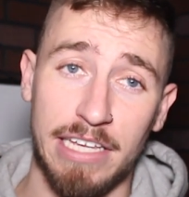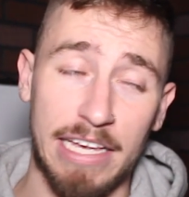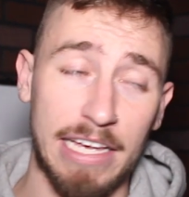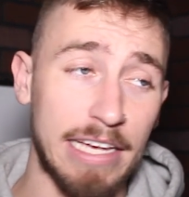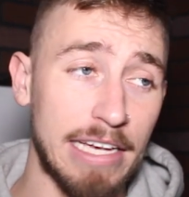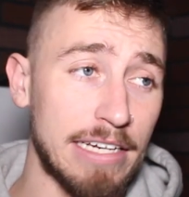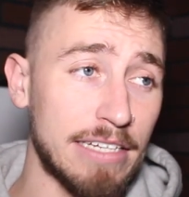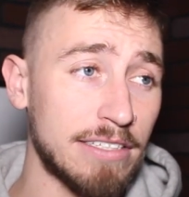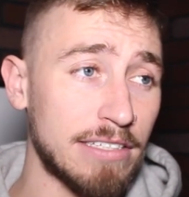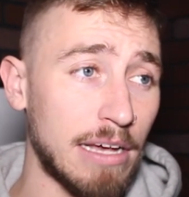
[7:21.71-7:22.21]

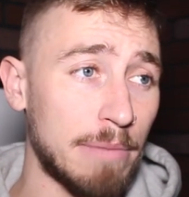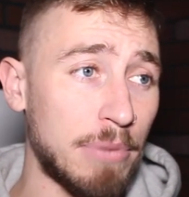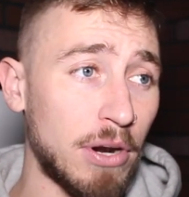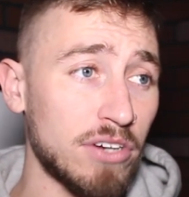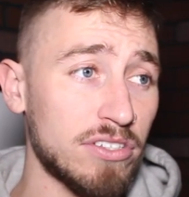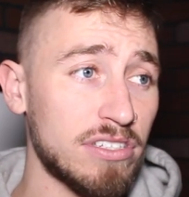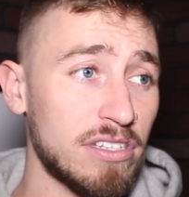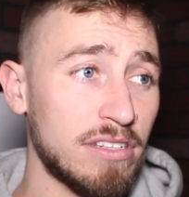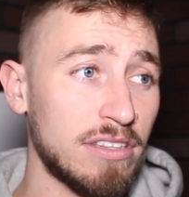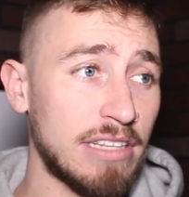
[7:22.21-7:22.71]
He is a
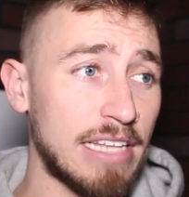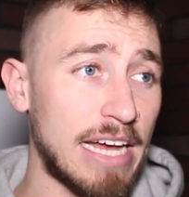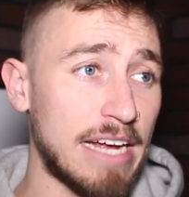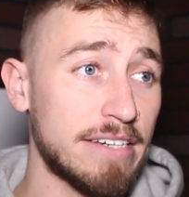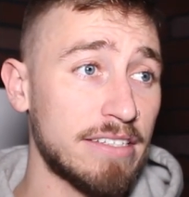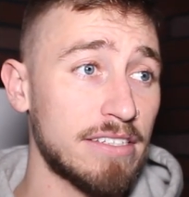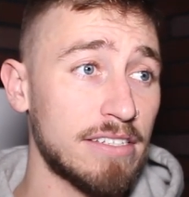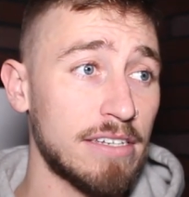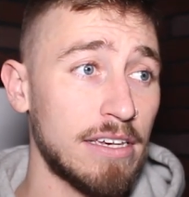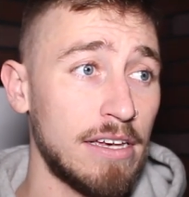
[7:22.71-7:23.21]
person
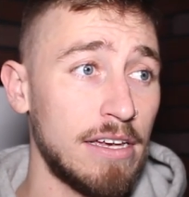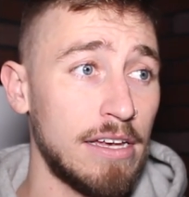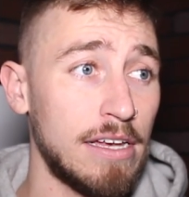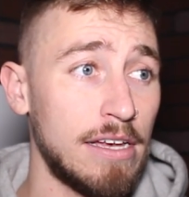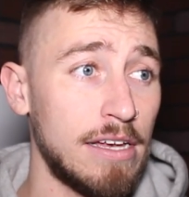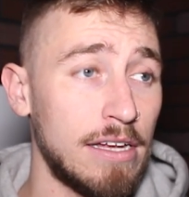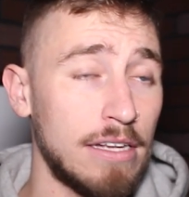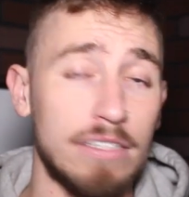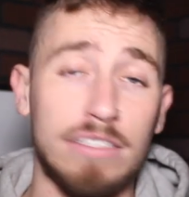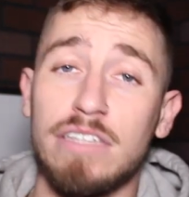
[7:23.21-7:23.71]
that
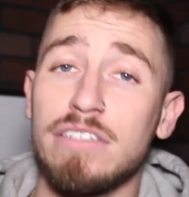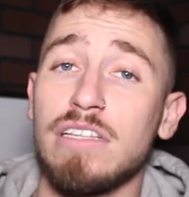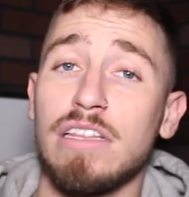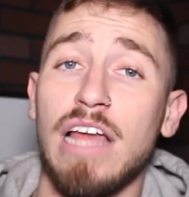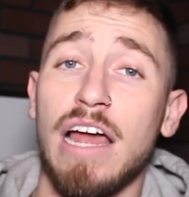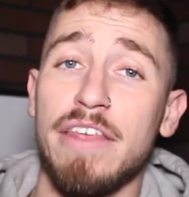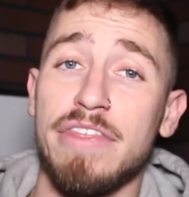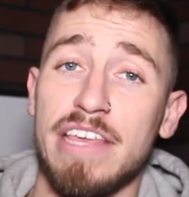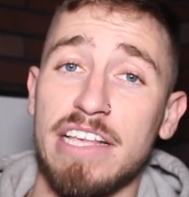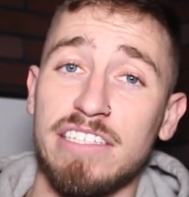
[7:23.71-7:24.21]
does a
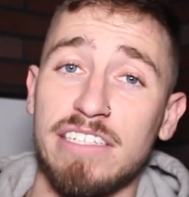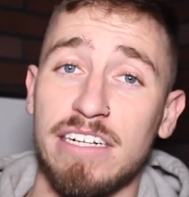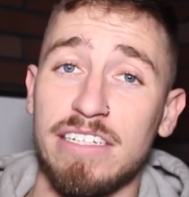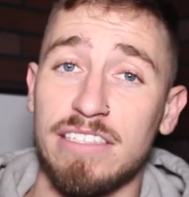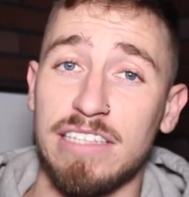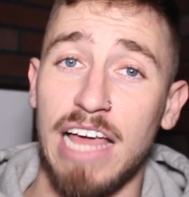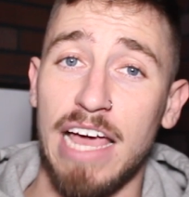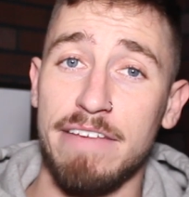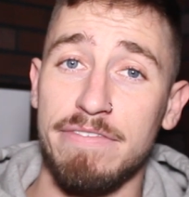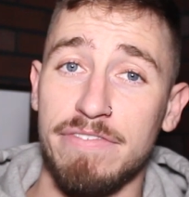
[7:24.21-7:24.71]
lot of things in
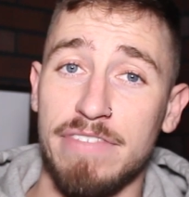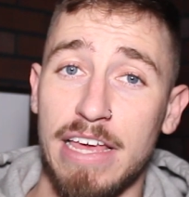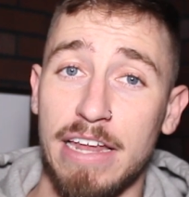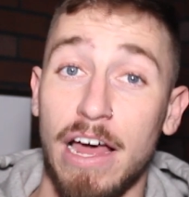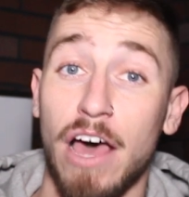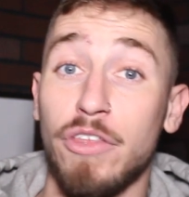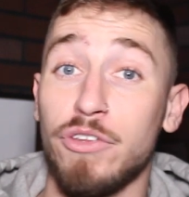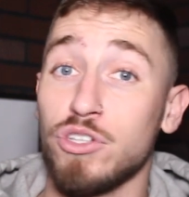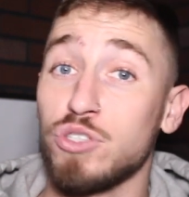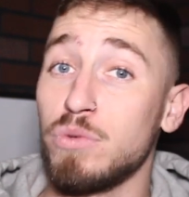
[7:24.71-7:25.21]
his life
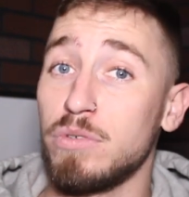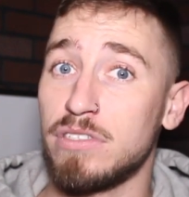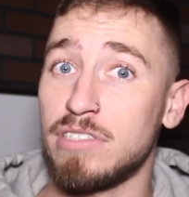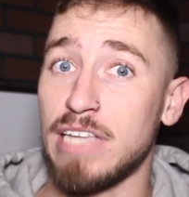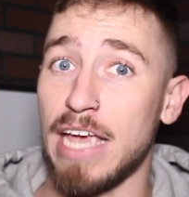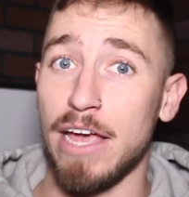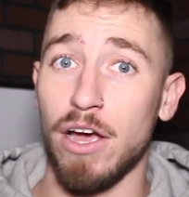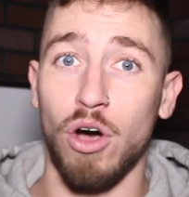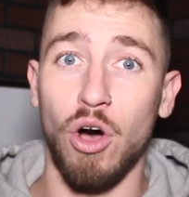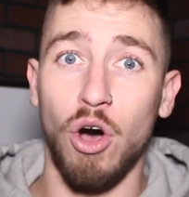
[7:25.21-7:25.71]
that others would
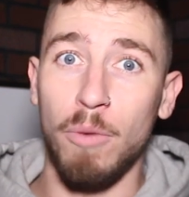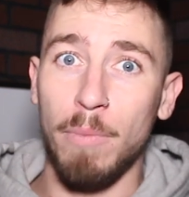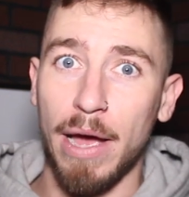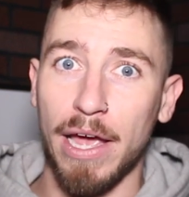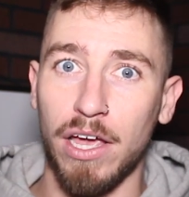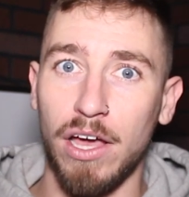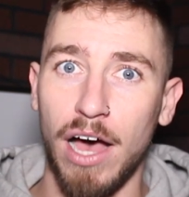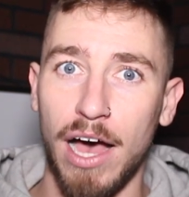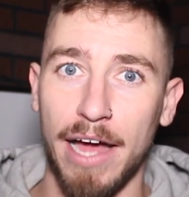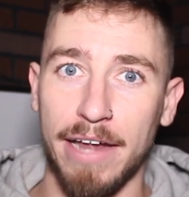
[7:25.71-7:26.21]
say, oh
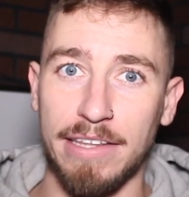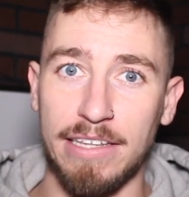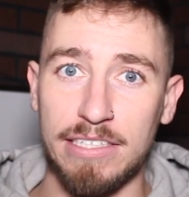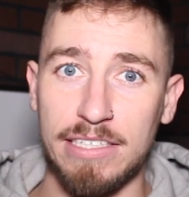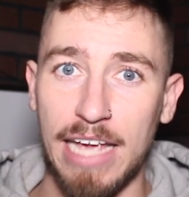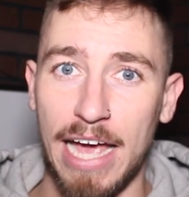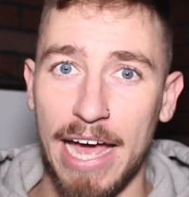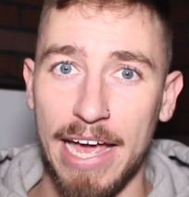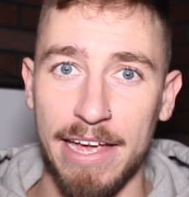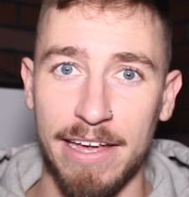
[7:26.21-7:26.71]
my God,
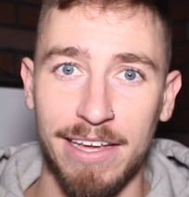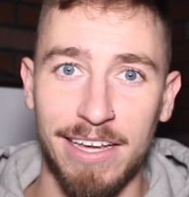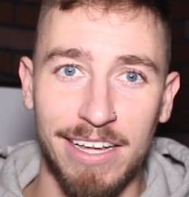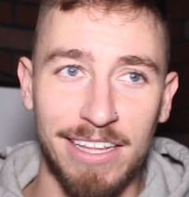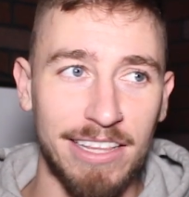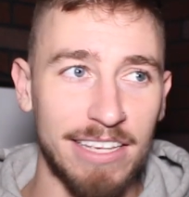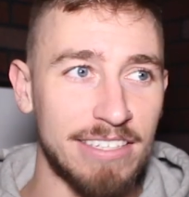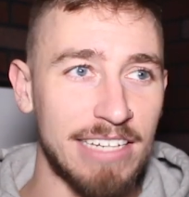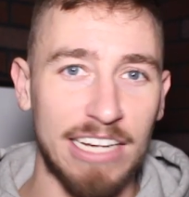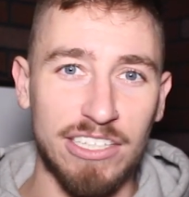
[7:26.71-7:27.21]
this guy's
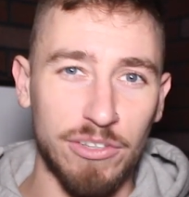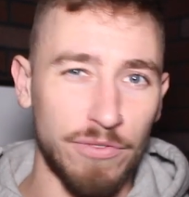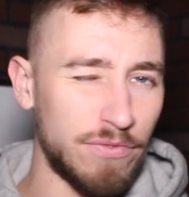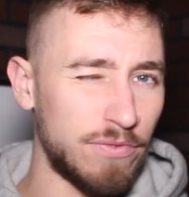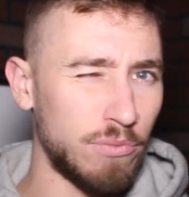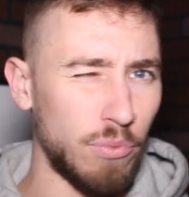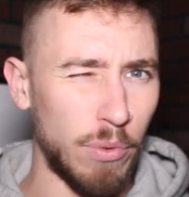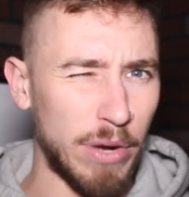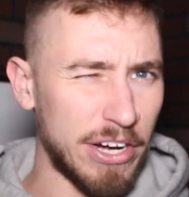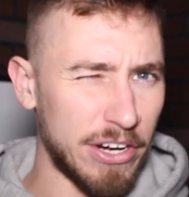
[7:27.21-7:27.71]
a
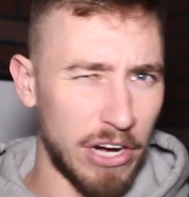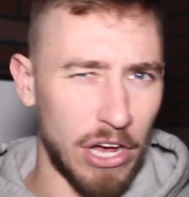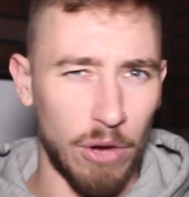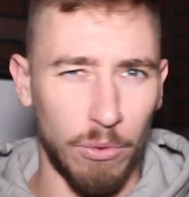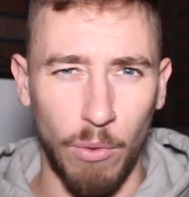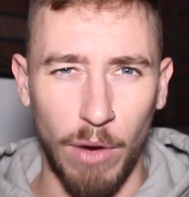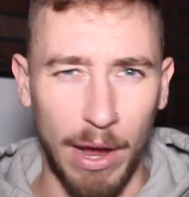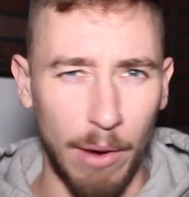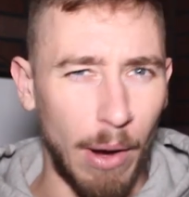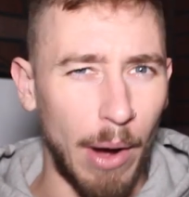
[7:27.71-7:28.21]

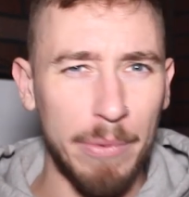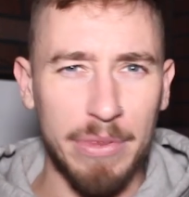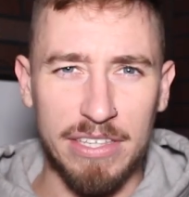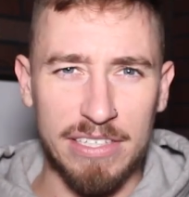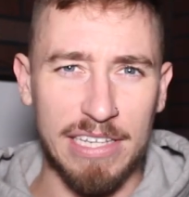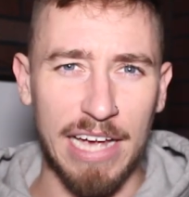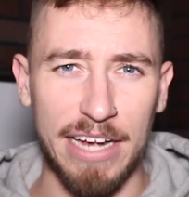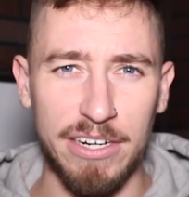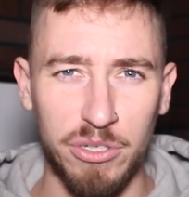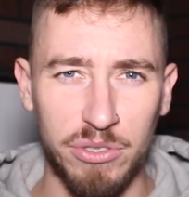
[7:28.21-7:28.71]
weirdo. Why would
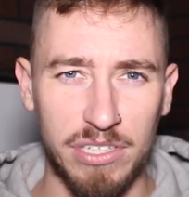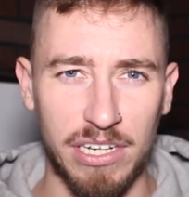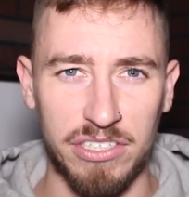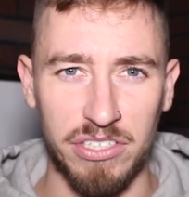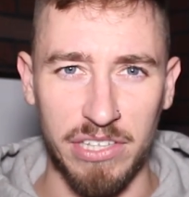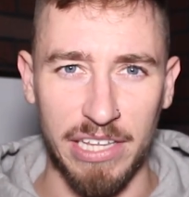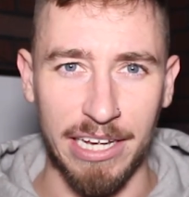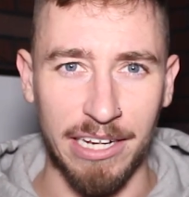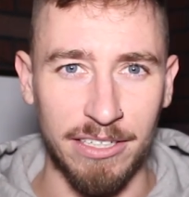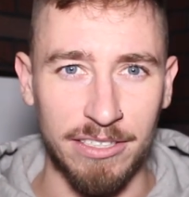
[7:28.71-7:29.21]
this guy do
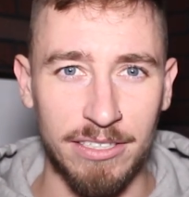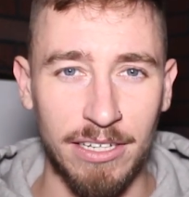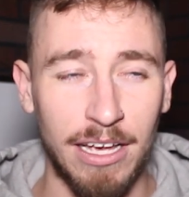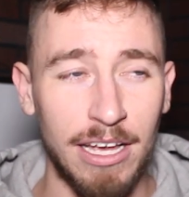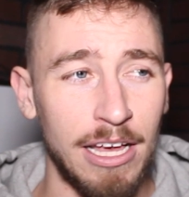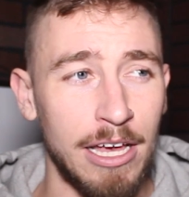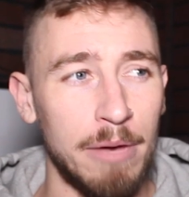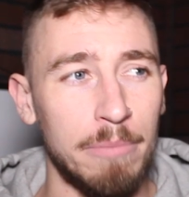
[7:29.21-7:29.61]
such things?